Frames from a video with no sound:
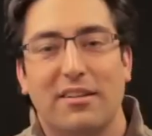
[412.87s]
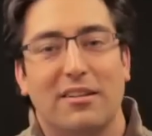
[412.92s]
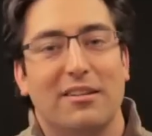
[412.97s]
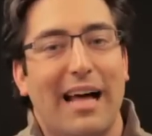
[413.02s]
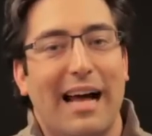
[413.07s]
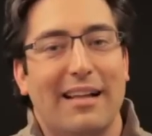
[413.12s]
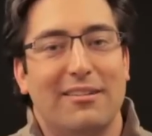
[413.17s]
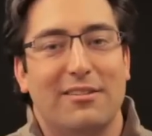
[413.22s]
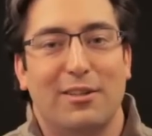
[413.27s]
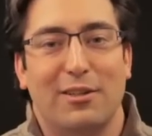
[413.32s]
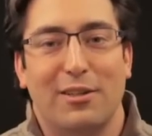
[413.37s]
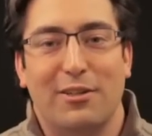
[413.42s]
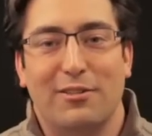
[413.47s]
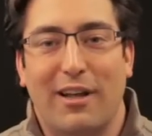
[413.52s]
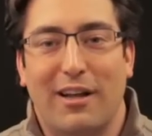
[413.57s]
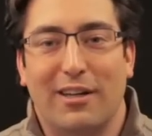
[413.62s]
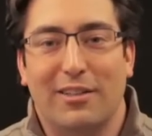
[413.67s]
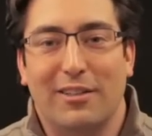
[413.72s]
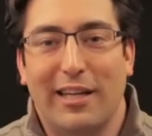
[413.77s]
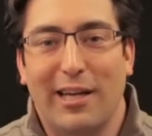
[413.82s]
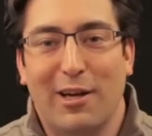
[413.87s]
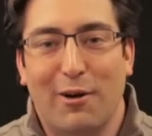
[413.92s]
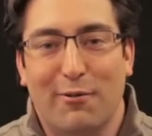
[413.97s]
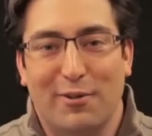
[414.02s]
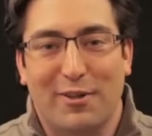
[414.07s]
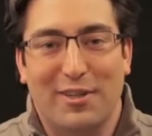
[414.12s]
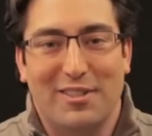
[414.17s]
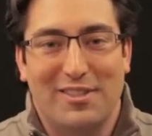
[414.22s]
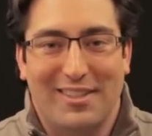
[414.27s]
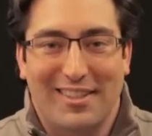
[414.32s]
a lot to learn on a
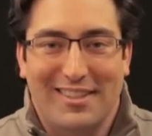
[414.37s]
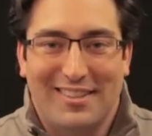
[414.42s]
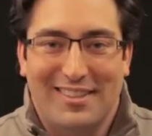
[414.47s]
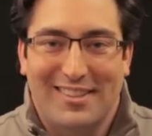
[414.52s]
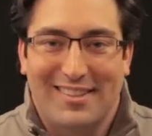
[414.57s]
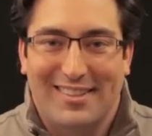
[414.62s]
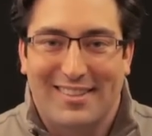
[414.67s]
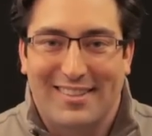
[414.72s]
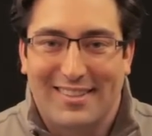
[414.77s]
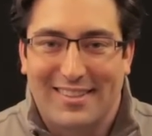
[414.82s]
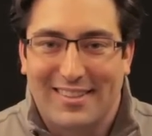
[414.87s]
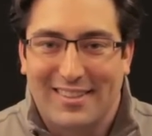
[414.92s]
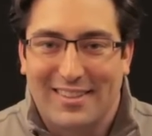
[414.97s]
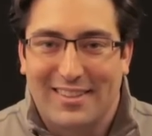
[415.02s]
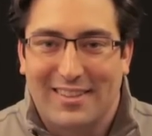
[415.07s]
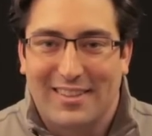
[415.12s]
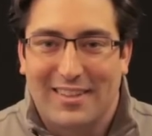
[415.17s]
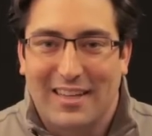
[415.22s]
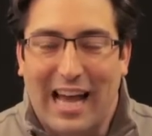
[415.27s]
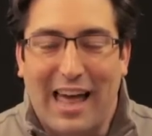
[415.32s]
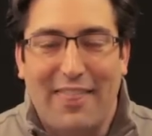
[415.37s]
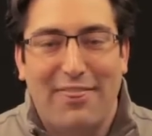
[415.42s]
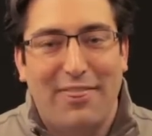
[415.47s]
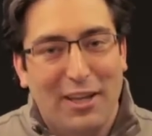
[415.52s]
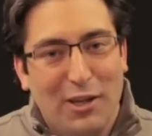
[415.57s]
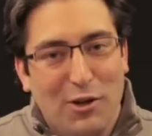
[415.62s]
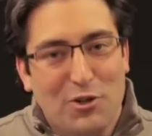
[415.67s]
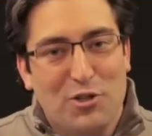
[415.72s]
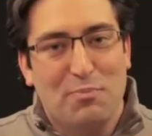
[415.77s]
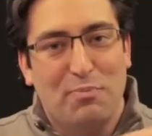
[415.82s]
layover, isn't it? I
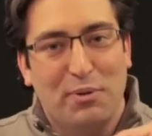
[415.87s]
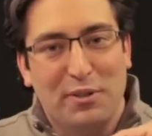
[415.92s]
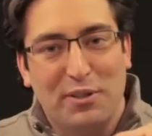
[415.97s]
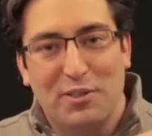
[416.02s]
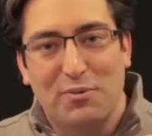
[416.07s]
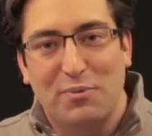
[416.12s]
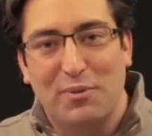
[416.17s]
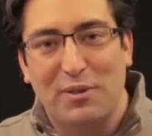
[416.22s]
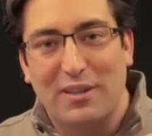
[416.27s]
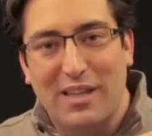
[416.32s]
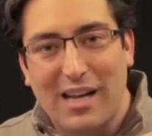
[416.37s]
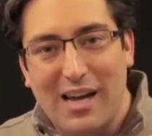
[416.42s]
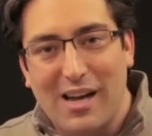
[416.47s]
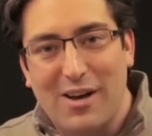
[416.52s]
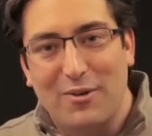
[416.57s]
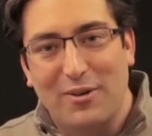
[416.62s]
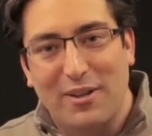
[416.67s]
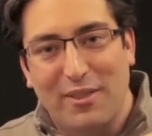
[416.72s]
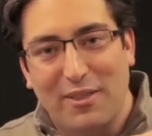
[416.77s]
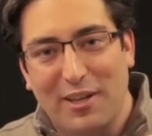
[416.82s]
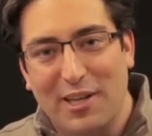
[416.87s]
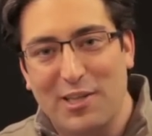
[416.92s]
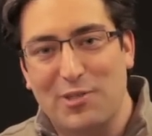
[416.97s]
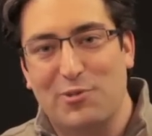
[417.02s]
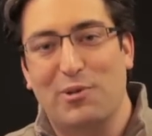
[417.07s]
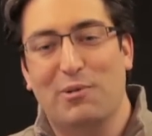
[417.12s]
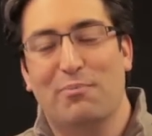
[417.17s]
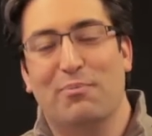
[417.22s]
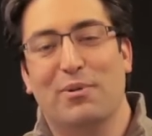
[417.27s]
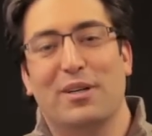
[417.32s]
think you should put this one down in the
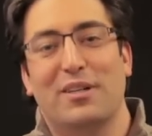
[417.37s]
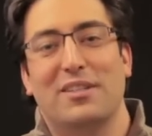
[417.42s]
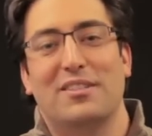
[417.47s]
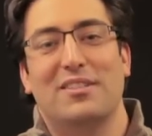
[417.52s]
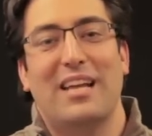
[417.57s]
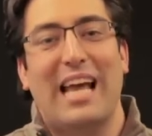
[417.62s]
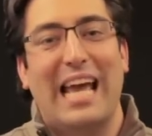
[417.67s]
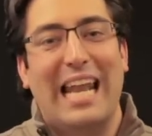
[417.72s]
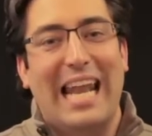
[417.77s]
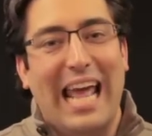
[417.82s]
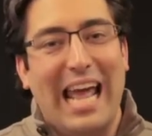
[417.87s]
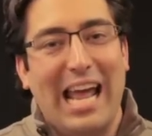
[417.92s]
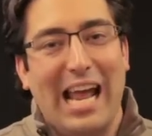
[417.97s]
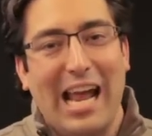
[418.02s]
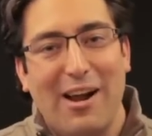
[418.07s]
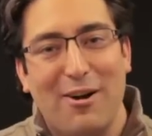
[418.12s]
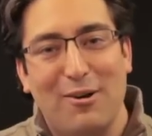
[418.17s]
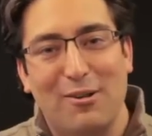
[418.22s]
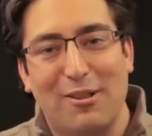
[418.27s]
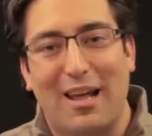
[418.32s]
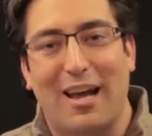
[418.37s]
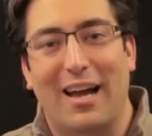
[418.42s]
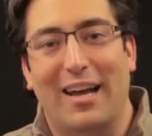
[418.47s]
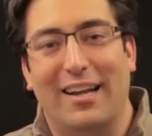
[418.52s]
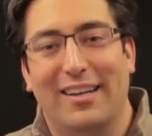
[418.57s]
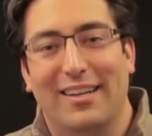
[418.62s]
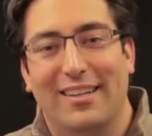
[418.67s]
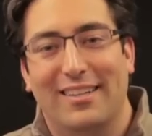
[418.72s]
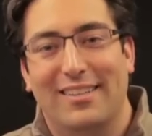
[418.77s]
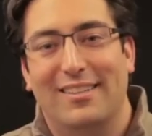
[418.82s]
history books. An
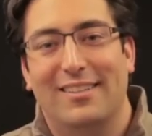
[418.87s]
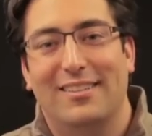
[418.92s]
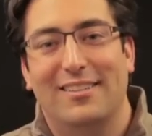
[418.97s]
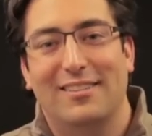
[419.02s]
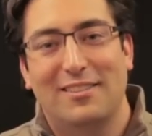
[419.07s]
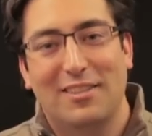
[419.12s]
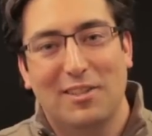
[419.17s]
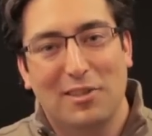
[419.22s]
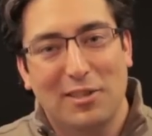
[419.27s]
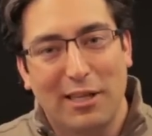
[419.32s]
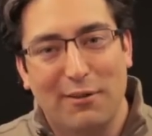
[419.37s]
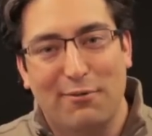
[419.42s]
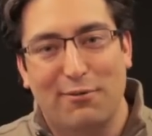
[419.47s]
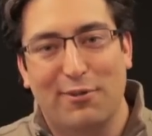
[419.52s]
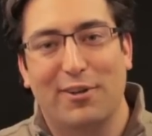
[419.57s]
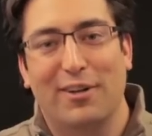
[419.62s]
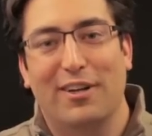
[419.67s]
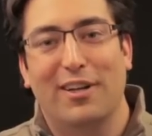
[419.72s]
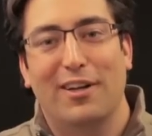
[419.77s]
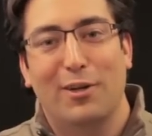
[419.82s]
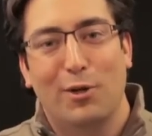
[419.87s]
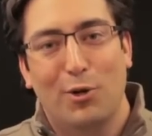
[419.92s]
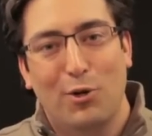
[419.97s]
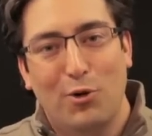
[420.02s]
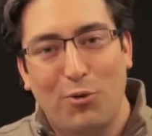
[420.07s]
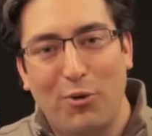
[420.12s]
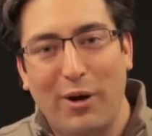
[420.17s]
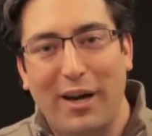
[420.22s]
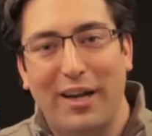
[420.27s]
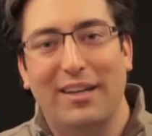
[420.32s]
airline delivered
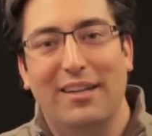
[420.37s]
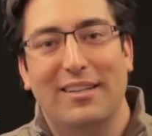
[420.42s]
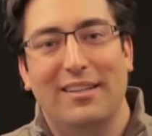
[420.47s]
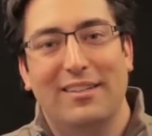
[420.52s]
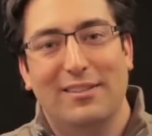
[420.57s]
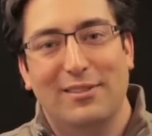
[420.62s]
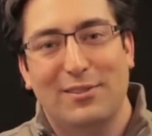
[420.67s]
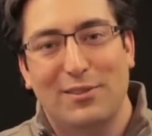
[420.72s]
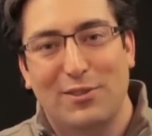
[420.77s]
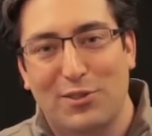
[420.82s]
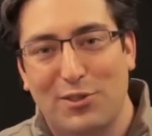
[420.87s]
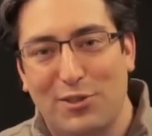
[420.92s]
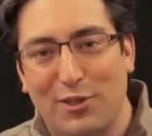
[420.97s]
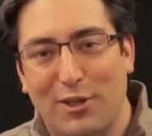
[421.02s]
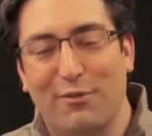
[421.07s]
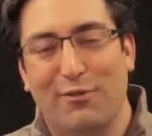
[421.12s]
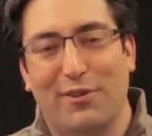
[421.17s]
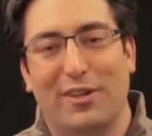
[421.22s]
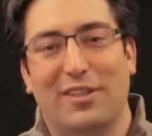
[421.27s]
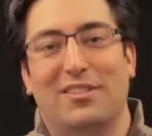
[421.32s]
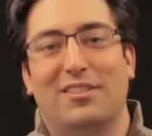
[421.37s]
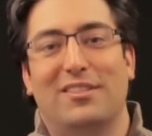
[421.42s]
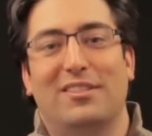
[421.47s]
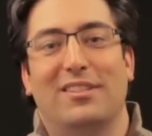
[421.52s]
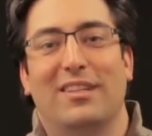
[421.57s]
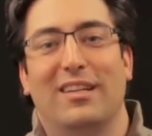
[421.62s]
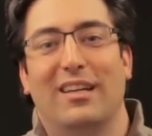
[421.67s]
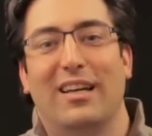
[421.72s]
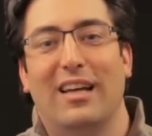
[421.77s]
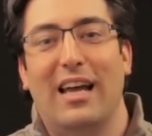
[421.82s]
great service.
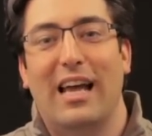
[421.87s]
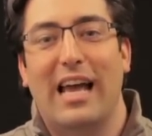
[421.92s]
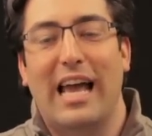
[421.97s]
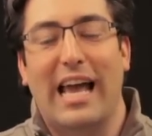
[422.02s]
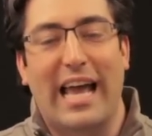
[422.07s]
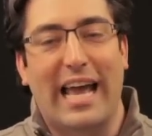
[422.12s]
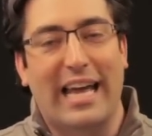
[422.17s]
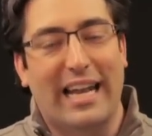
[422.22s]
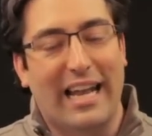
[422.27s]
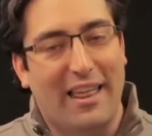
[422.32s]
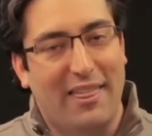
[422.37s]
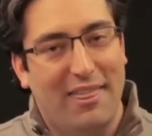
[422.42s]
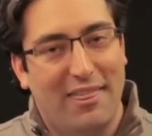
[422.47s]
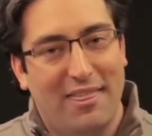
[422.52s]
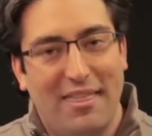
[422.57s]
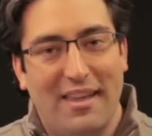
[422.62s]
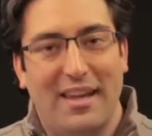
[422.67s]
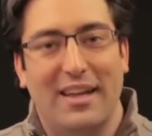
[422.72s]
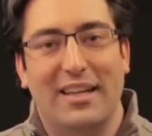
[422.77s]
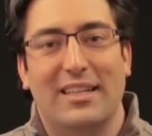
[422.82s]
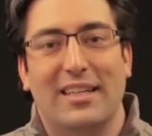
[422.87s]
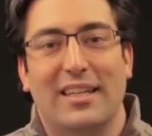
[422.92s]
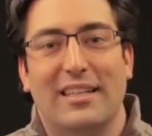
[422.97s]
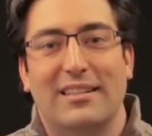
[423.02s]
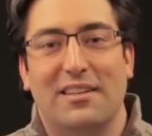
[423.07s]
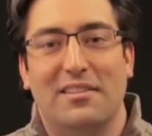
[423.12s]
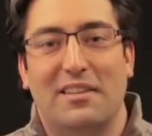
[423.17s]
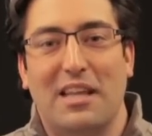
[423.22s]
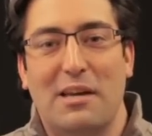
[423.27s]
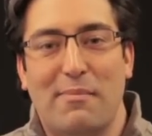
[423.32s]
And I think
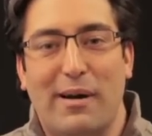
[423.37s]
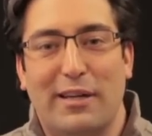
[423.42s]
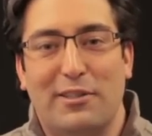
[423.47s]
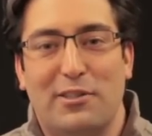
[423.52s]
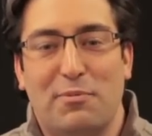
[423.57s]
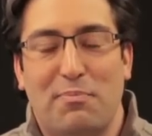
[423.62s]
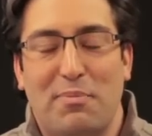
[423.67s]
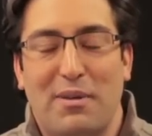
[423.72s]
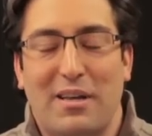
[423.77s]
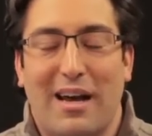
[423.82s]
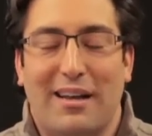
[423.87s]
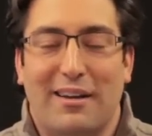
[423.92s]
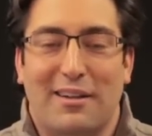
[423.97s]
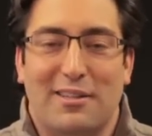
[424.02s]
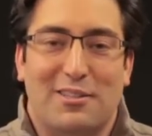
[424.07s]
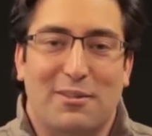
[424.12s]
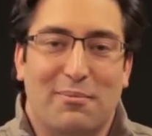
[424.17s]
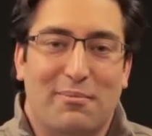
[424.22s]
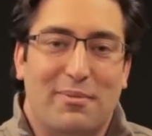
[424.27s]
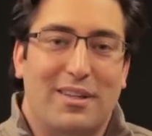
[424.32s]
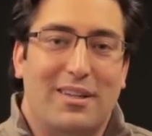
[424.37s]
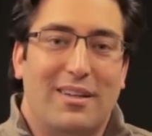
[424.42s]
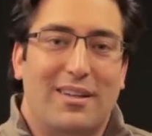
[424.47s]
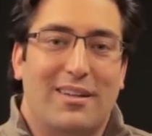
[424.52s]
that they might just be onto something